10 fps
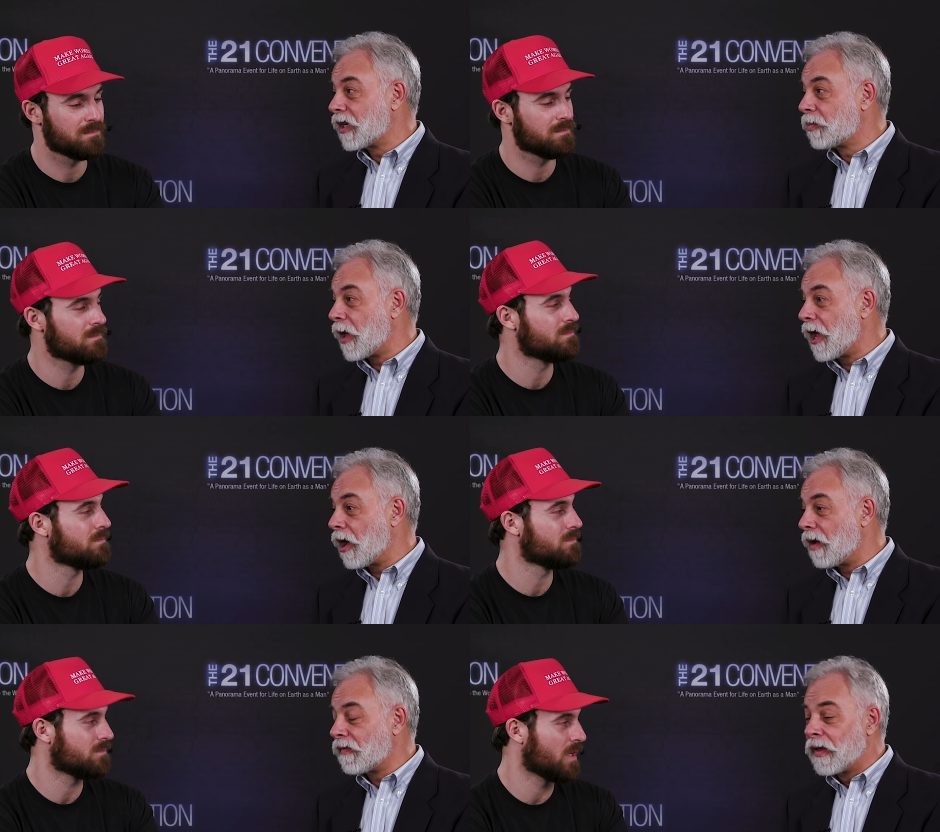Speaker 1: did pay
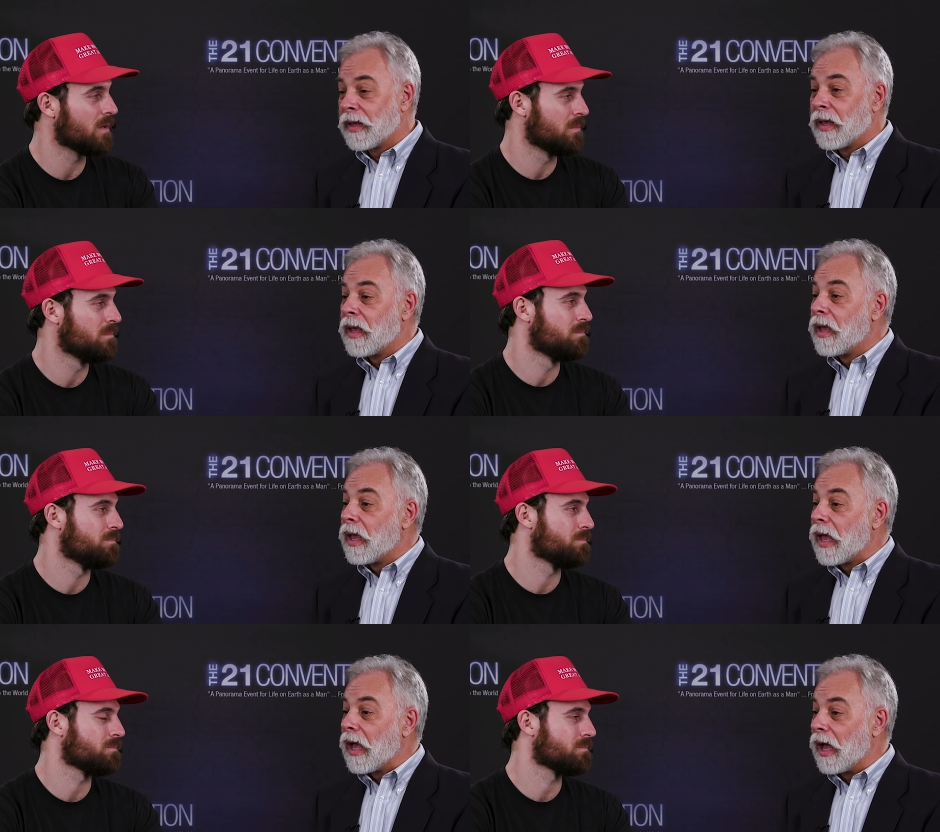off. Yeah.
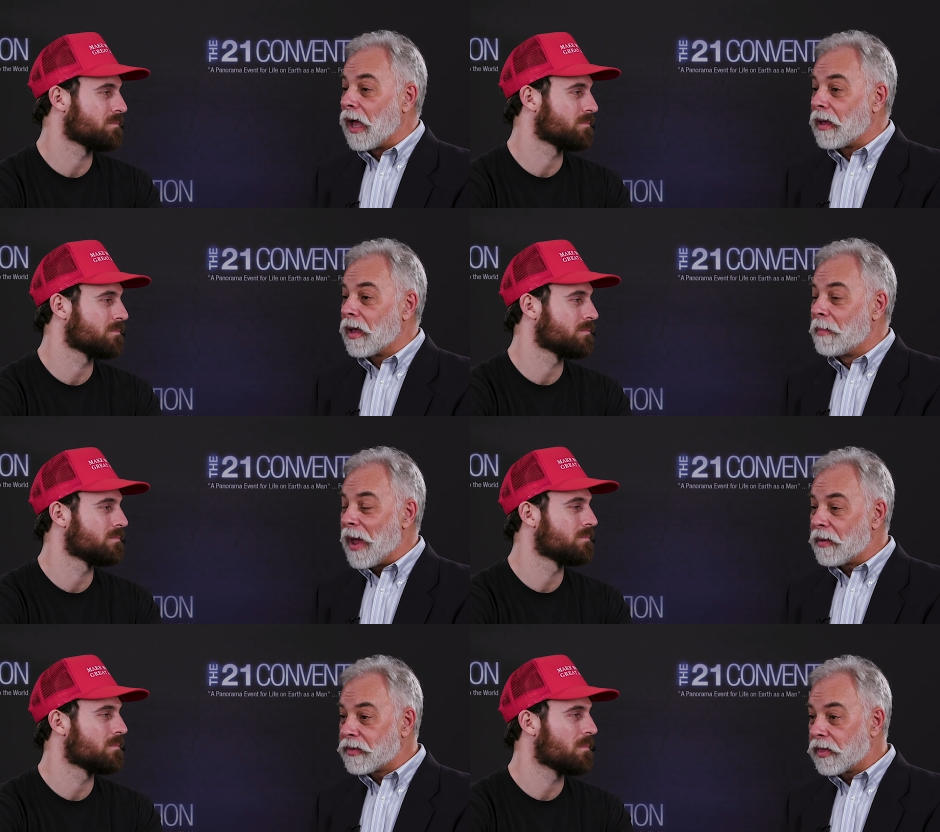
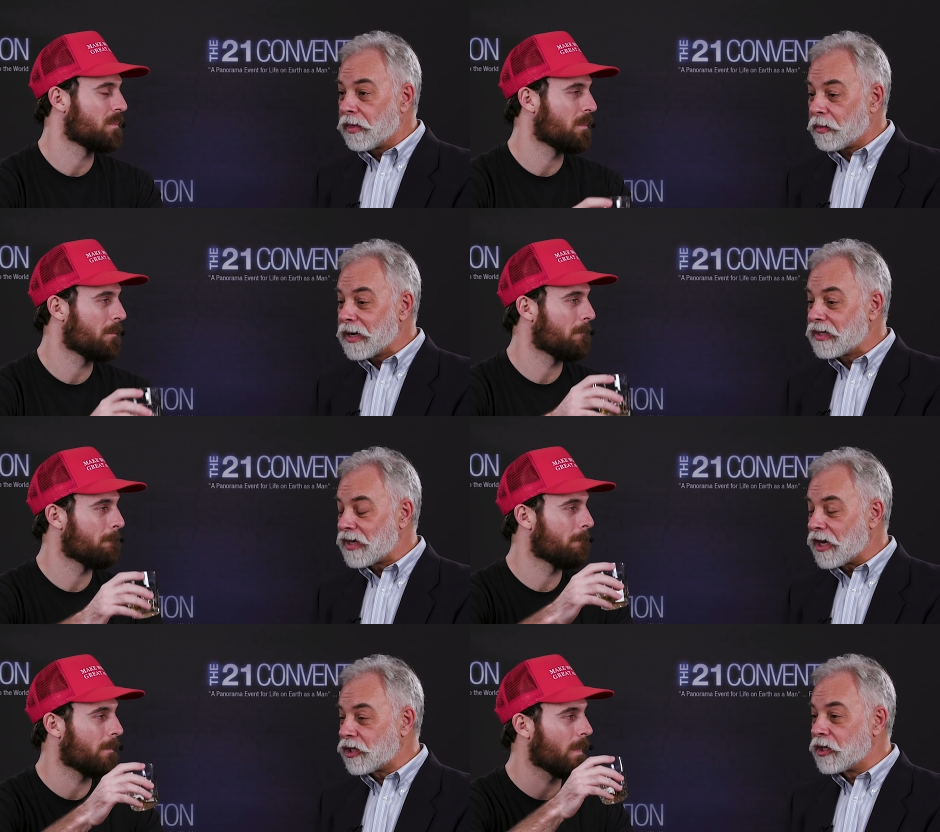About the 3
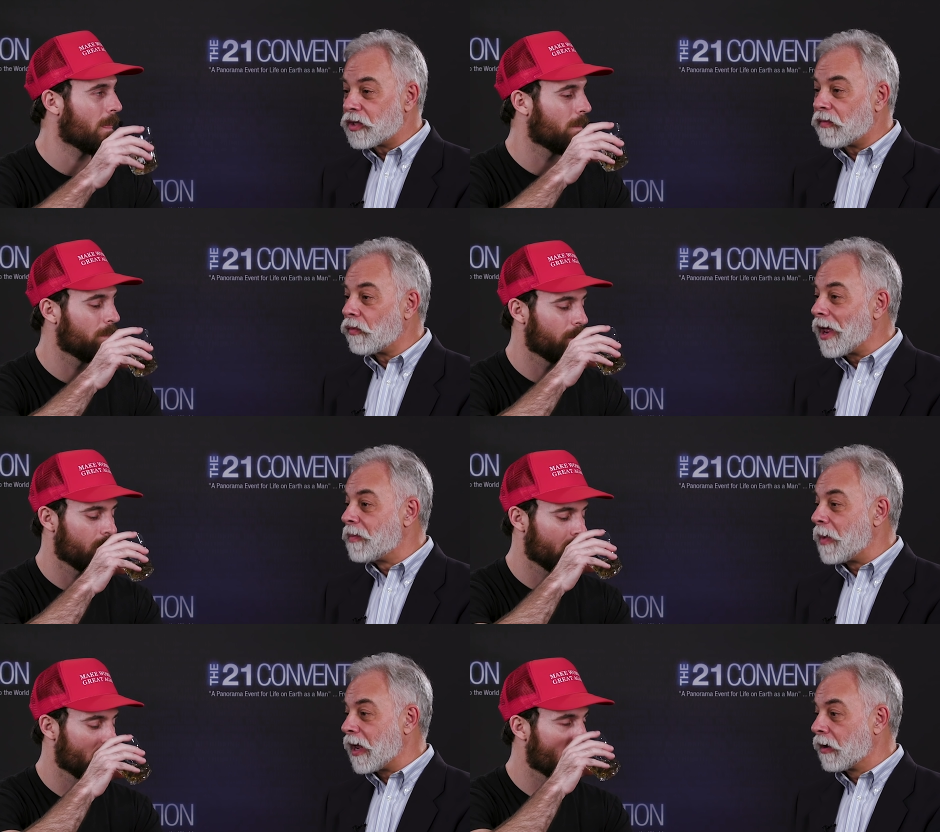sessions of
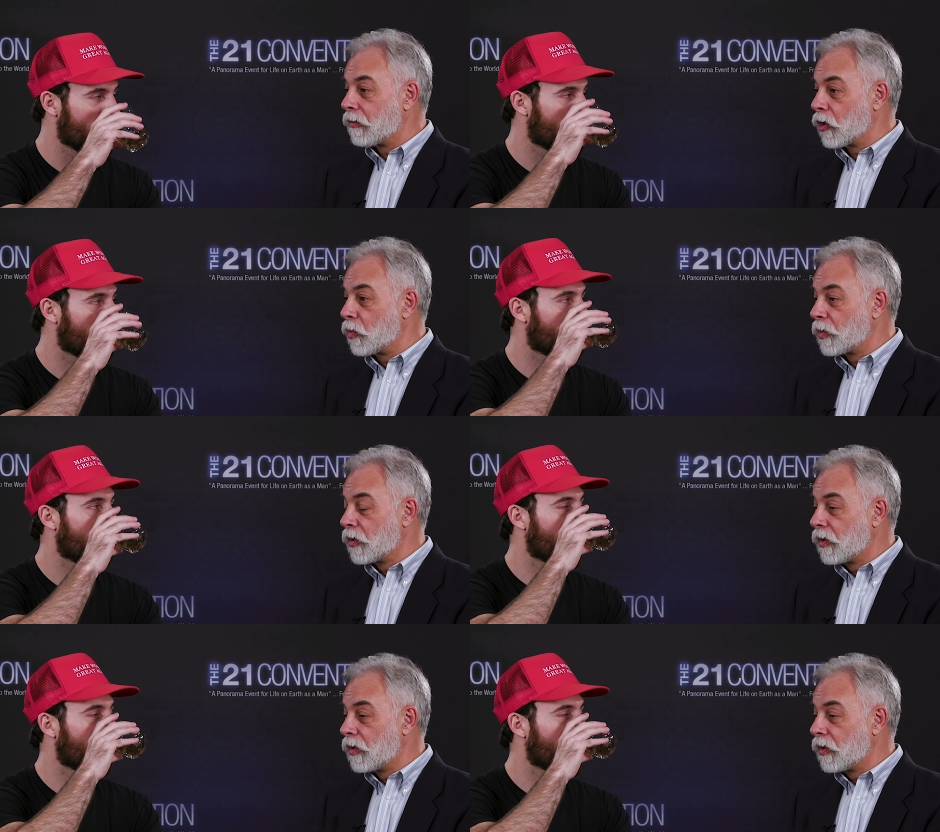Red Man Group,